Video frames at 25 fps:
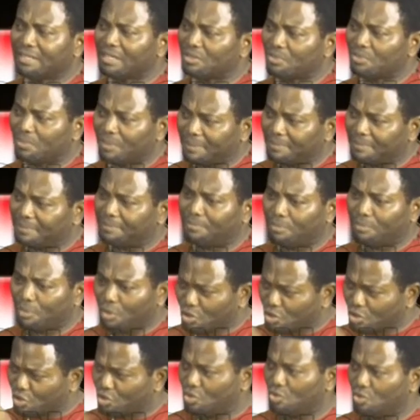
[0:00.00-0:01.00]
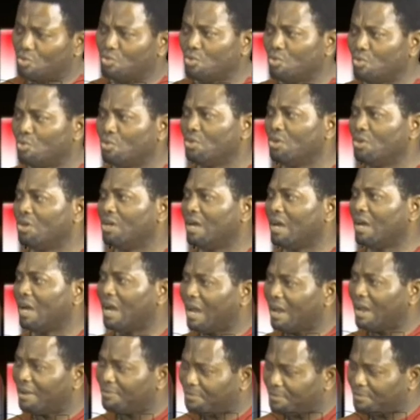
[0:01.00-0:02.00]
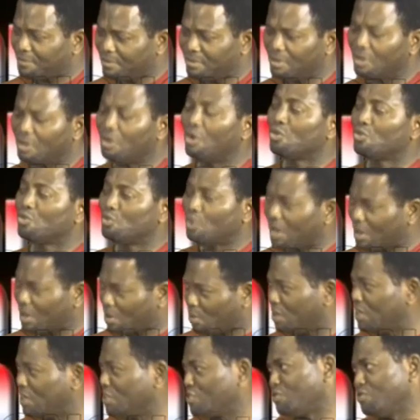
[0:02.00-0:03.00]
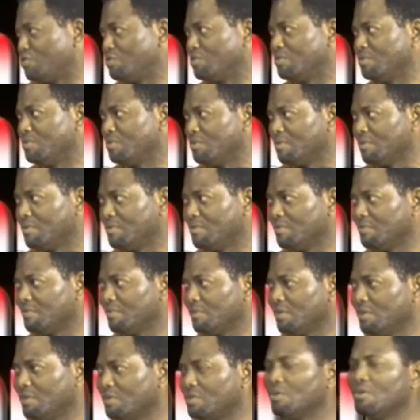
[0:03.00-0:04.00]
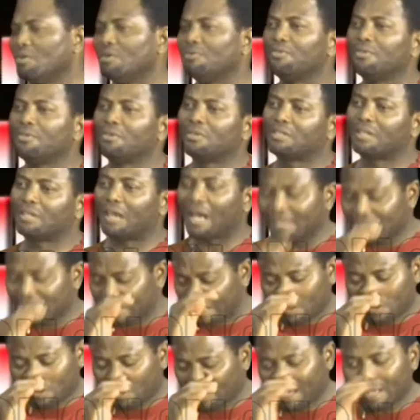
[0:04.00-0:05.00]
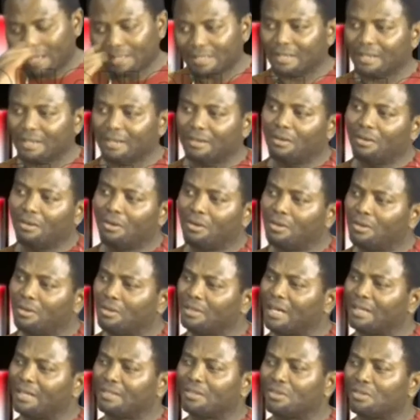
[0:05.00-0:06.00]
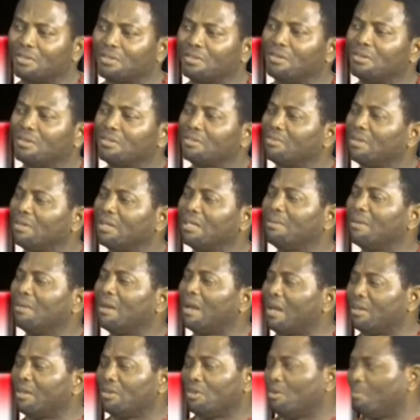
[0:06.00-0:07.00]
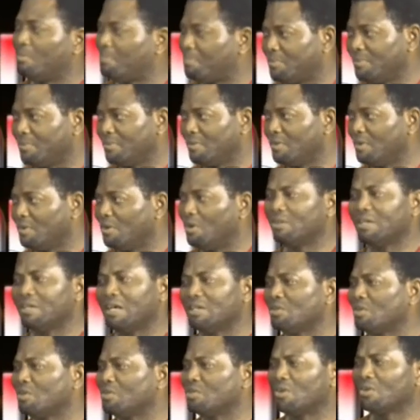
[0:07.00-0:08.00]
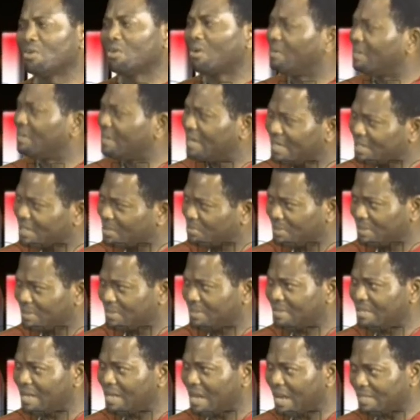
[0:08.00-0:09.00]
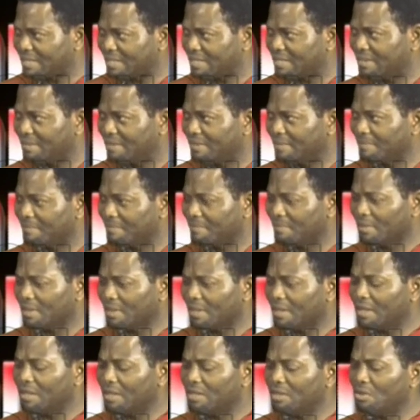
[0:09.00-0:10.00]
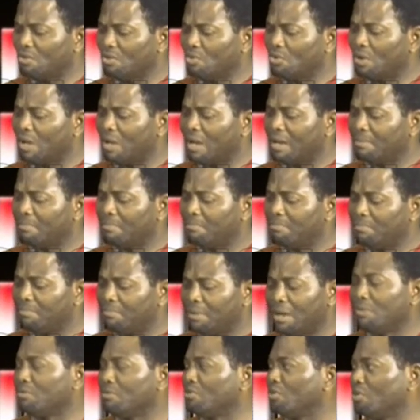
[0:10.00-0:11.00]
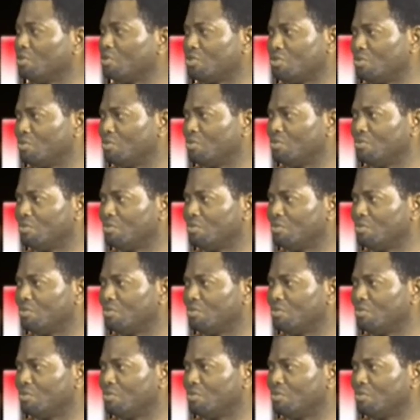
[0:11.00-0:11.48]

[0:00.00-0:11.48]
with what you have or you are going through. So if you're citing or getting a law that does not really add up or that does not connect with that, you are bound not to